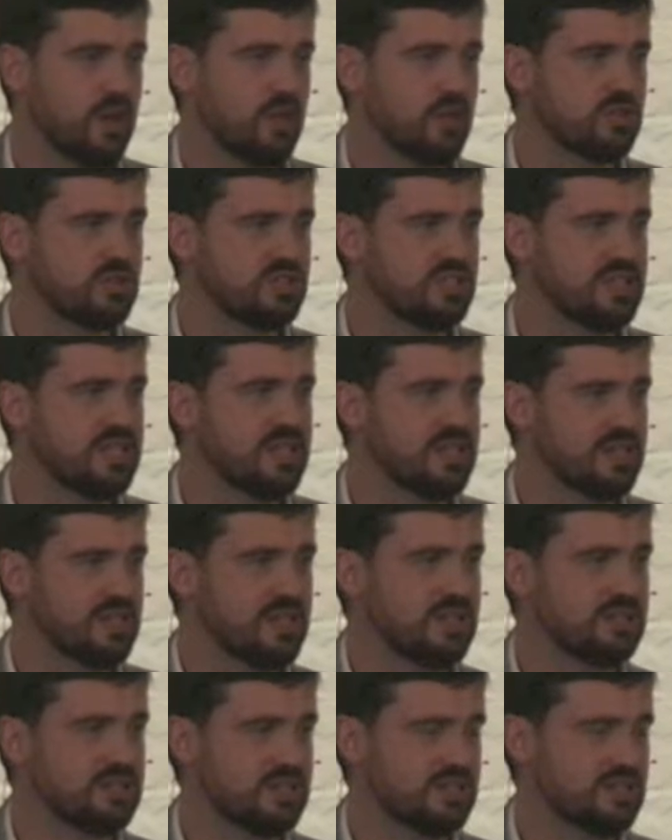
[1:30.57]
They're seeing
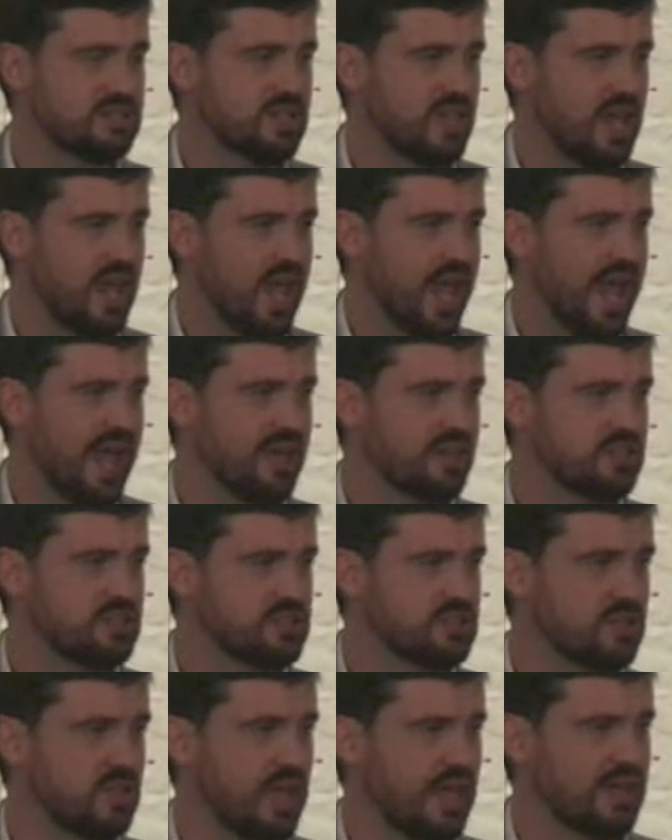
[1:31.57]
this as,
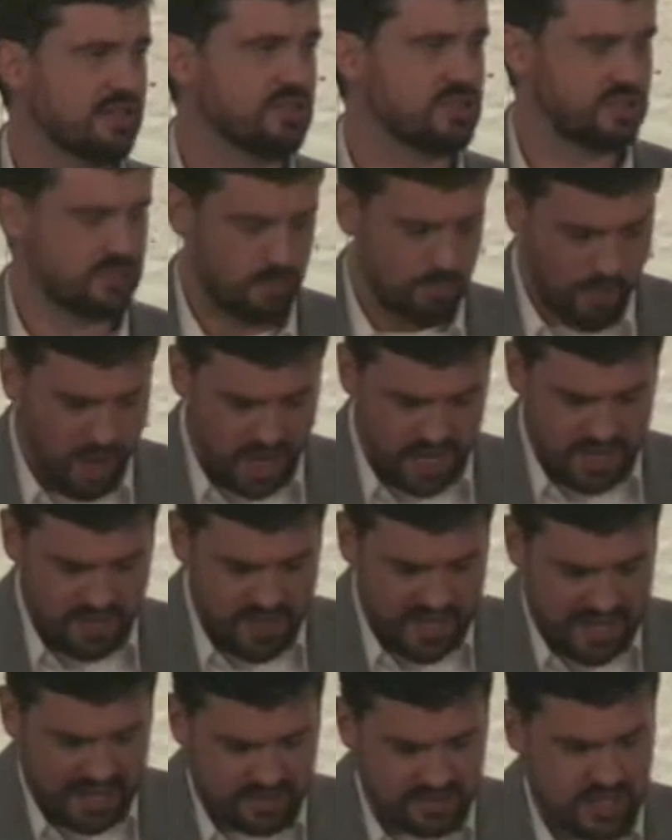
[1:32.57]
as, as money
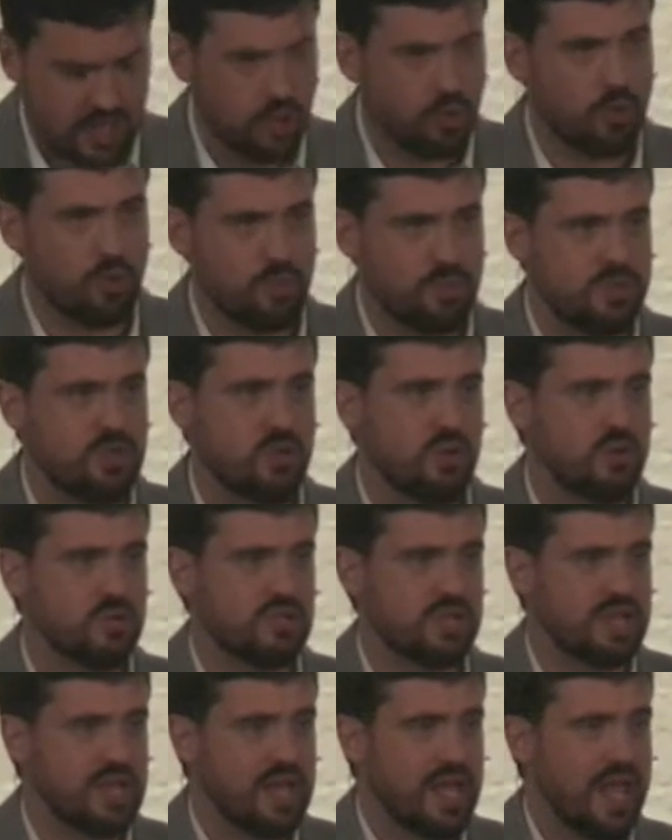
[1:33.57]
that has ill
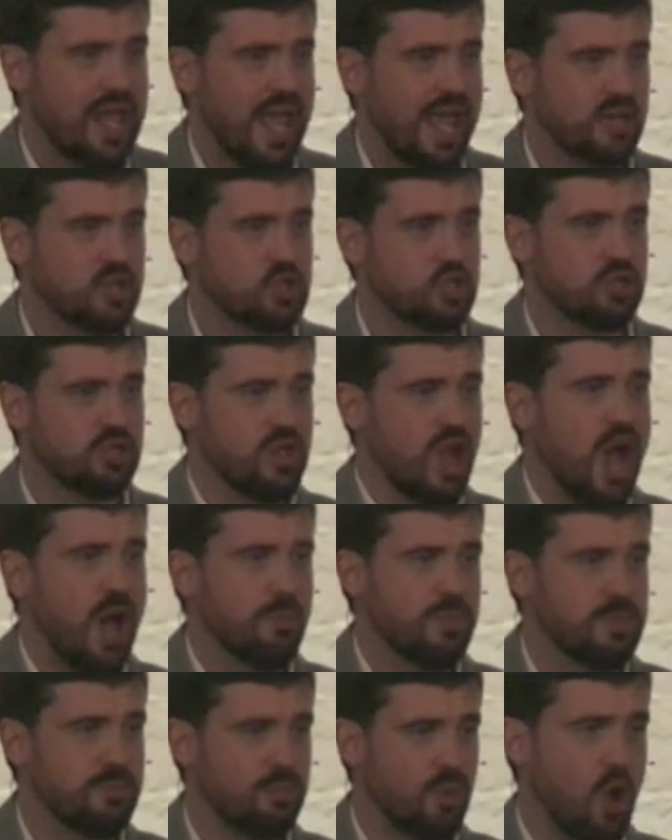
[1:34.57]
repute and, and should
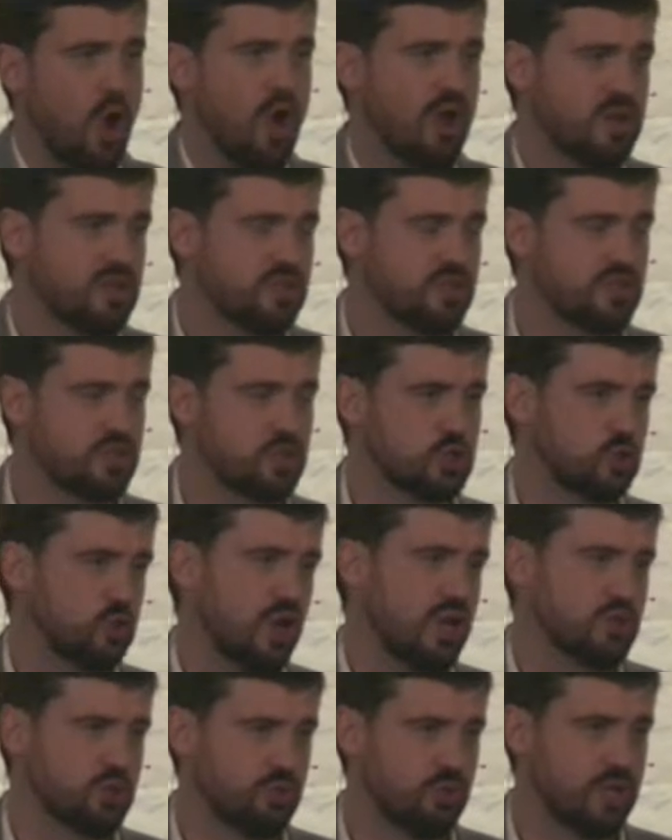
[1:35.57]
not be brought into the
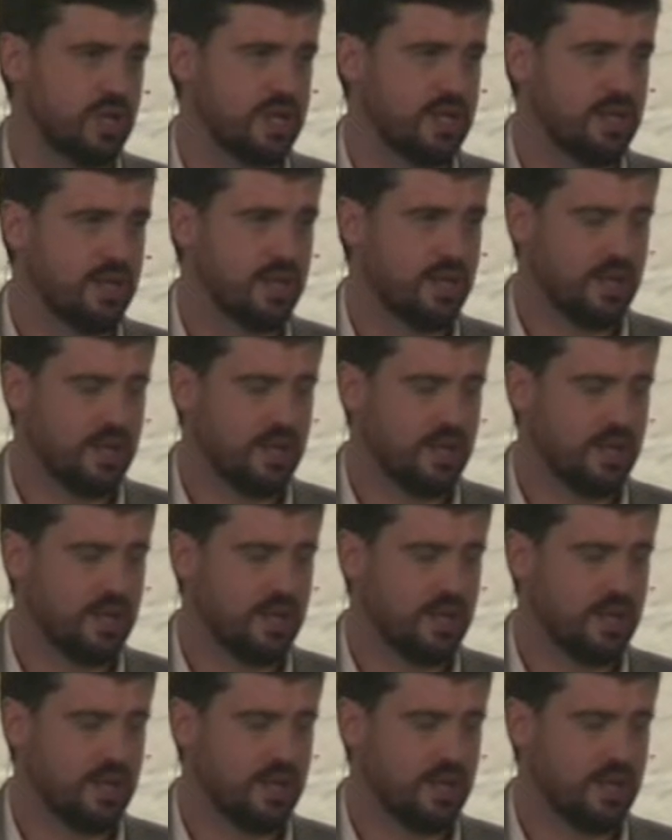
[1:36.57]
treasury.